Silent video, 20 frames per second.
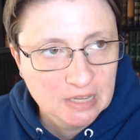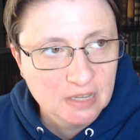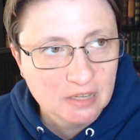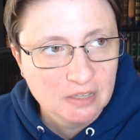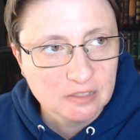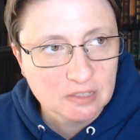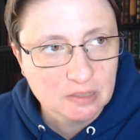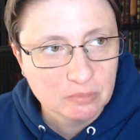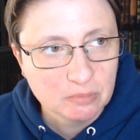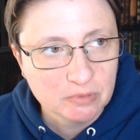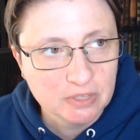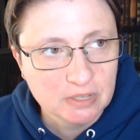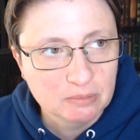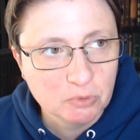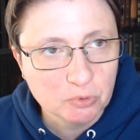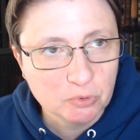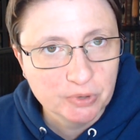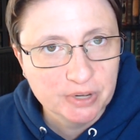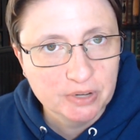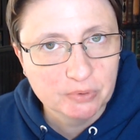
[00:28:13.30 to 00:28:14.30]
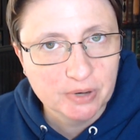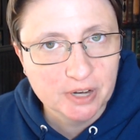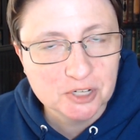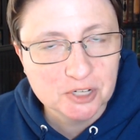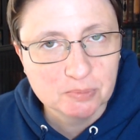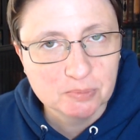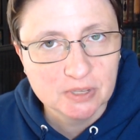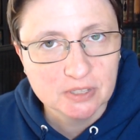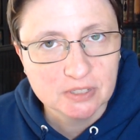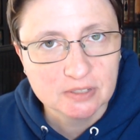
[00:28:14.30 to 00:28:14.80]
some of the Marine
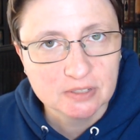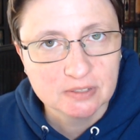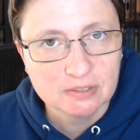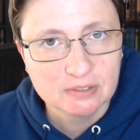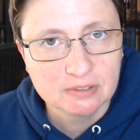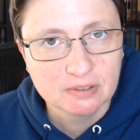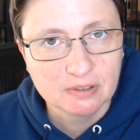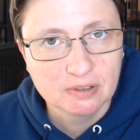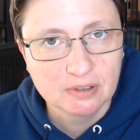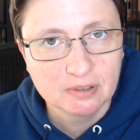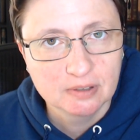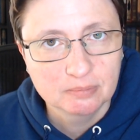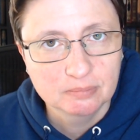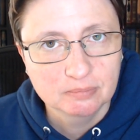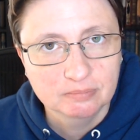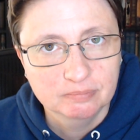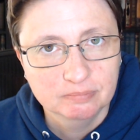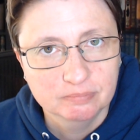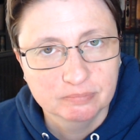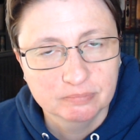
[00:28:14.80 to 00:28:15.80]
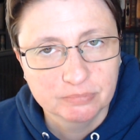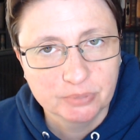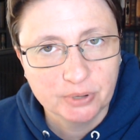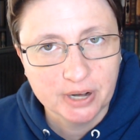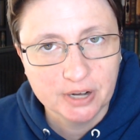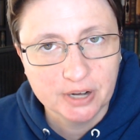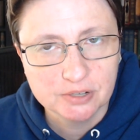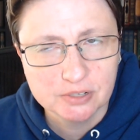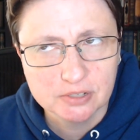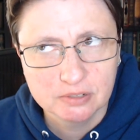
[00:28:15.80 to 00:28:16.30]
regiments um,
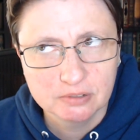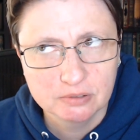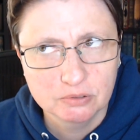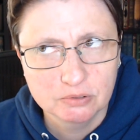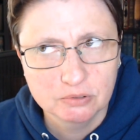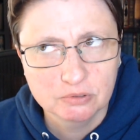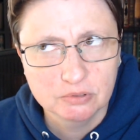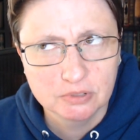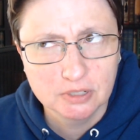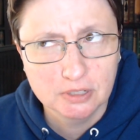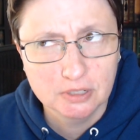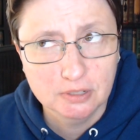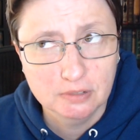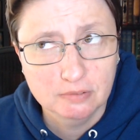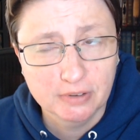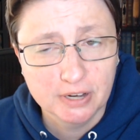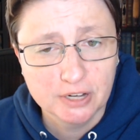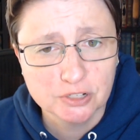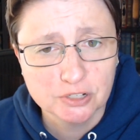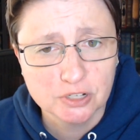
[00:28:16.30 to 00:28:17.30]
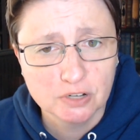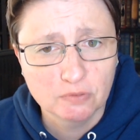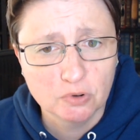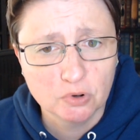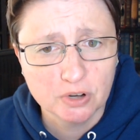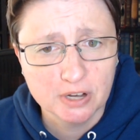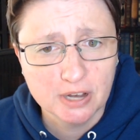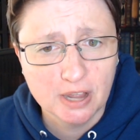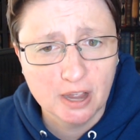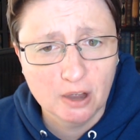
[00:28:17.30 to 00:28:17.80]
prior to the invasion of
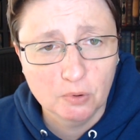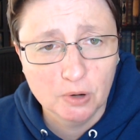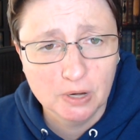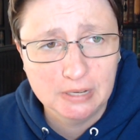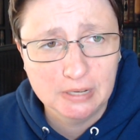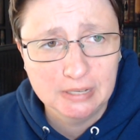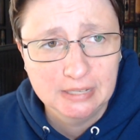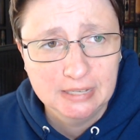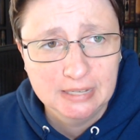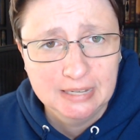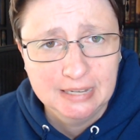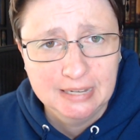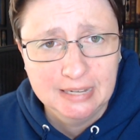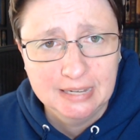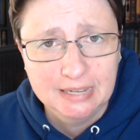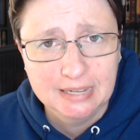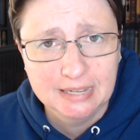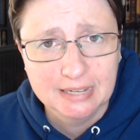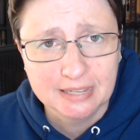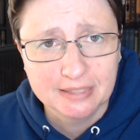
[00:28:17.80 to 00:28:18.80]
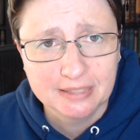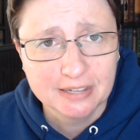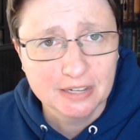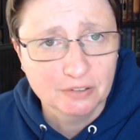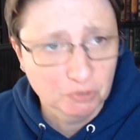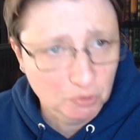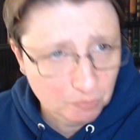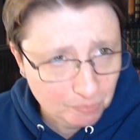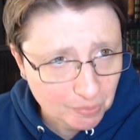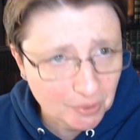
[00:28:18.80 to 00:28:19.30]
Okinawa, and I think a
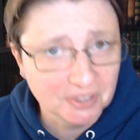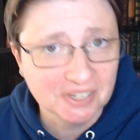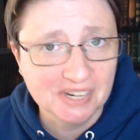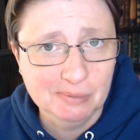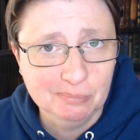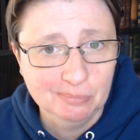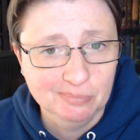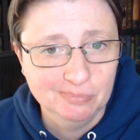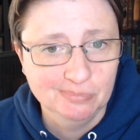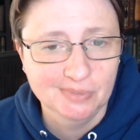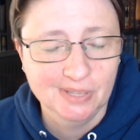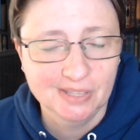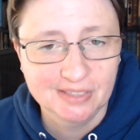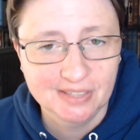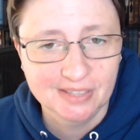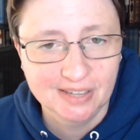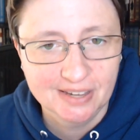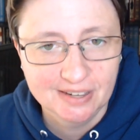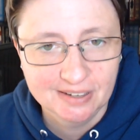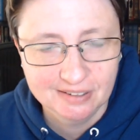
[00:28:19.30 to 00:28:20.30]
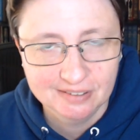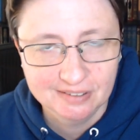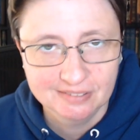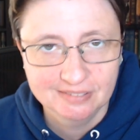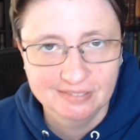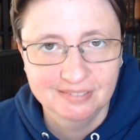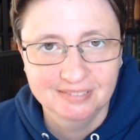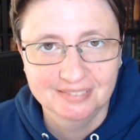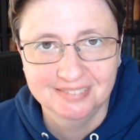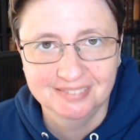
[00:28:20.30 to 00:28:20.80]
football game that they uh,
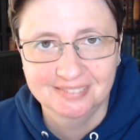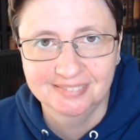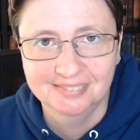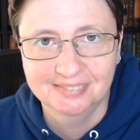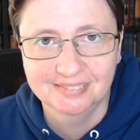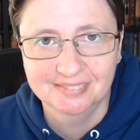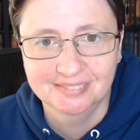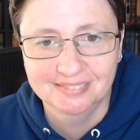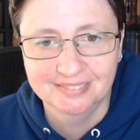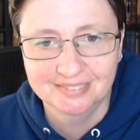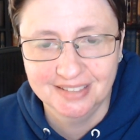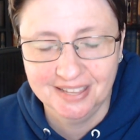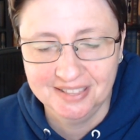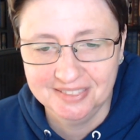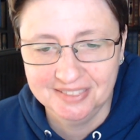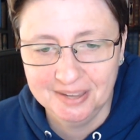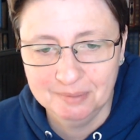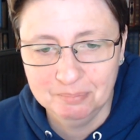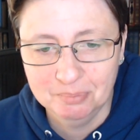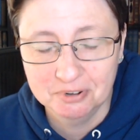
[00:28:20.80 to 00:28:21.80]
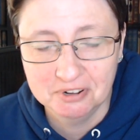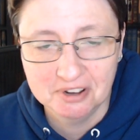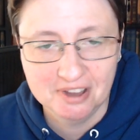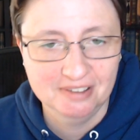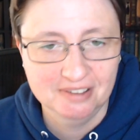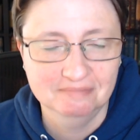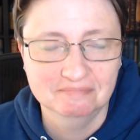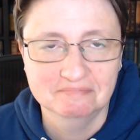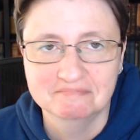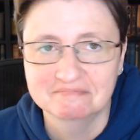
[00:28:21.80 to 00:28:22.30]
that they put
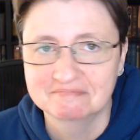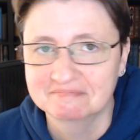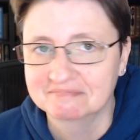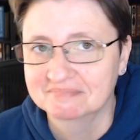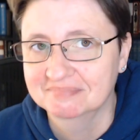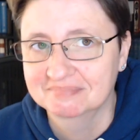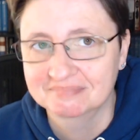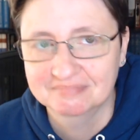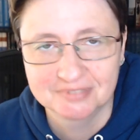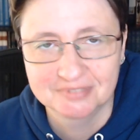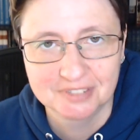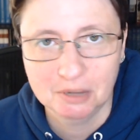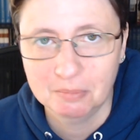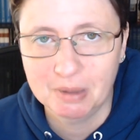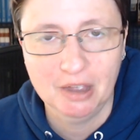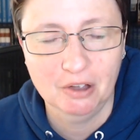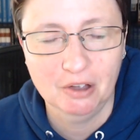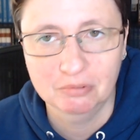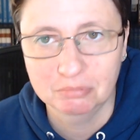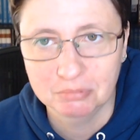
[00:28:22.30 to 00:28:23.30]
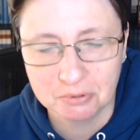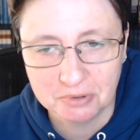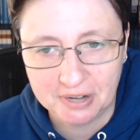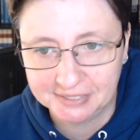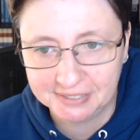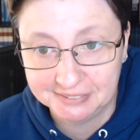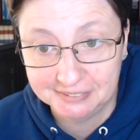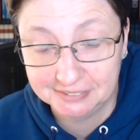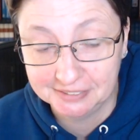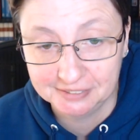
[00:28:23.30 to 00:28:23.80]
on somehow
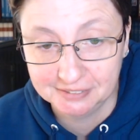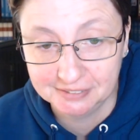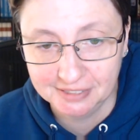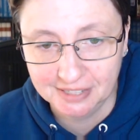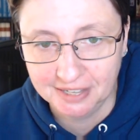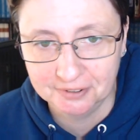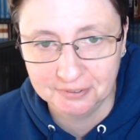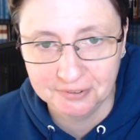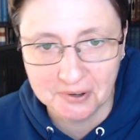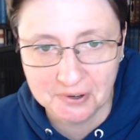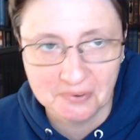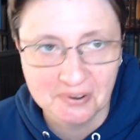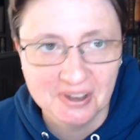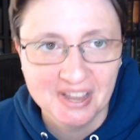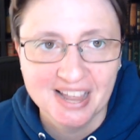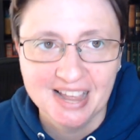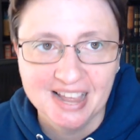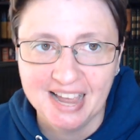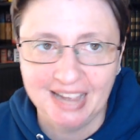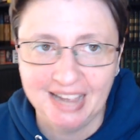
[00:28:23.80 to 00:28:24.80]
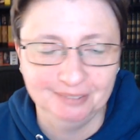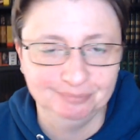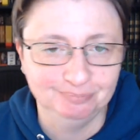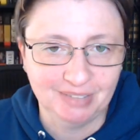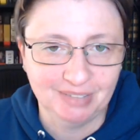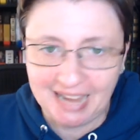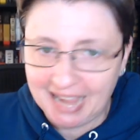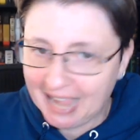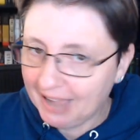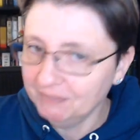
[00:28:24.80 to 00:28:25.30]
miraculously. I don't know.
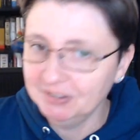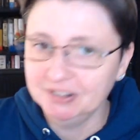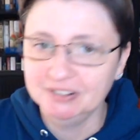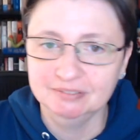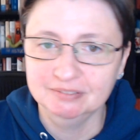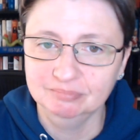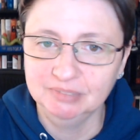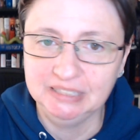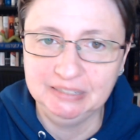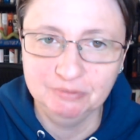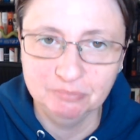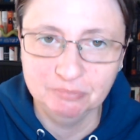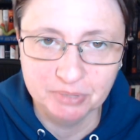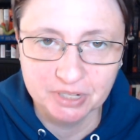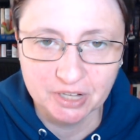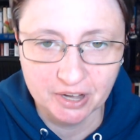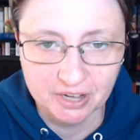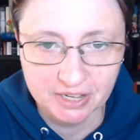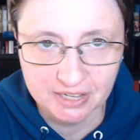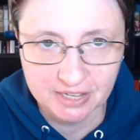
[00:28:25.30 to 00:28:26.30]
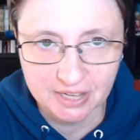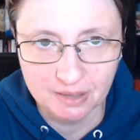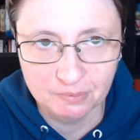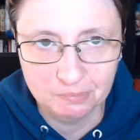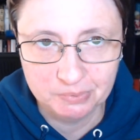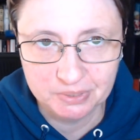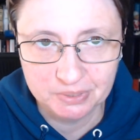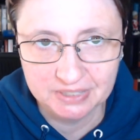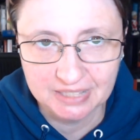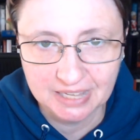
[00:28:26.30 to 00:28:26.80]
I haven't even begun it yet,
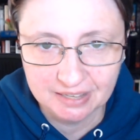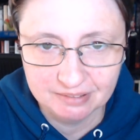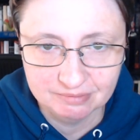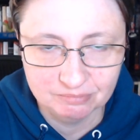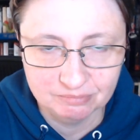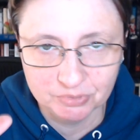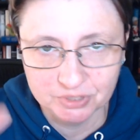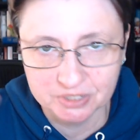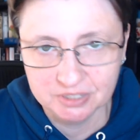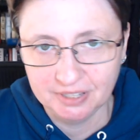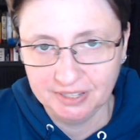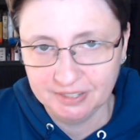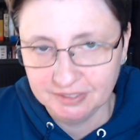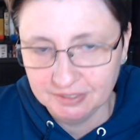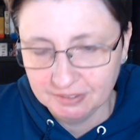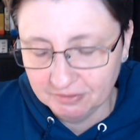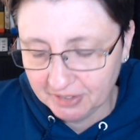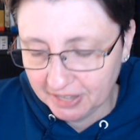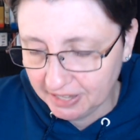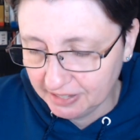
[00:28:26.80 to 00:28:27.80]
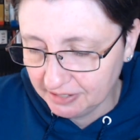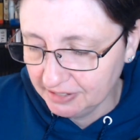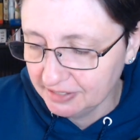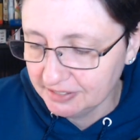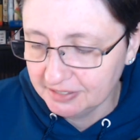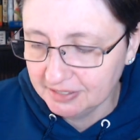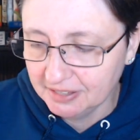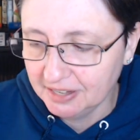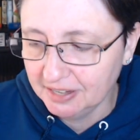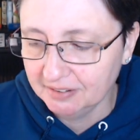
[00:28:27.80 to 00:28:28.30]
but that was like the vagueness
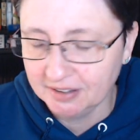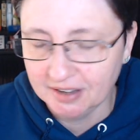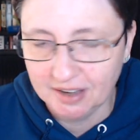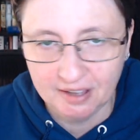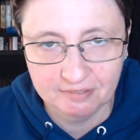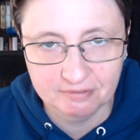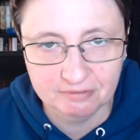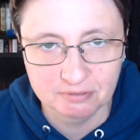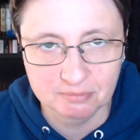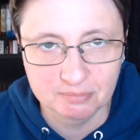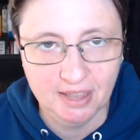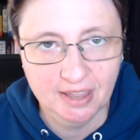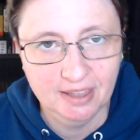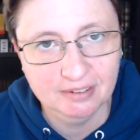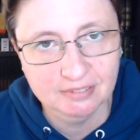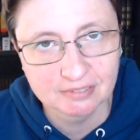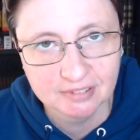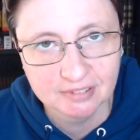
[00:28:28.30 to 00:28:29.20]
that I got from that